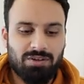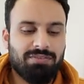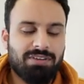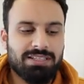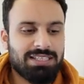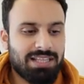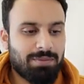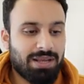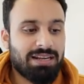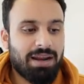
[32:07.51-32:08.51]
So if I see their
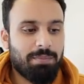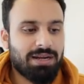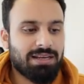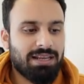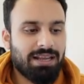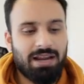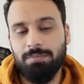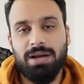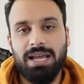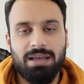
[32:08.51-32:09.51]
banner, I might click and
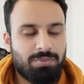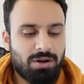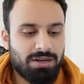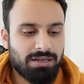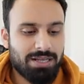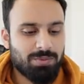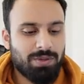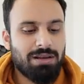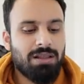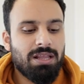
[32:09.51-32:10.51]
buy a product as well.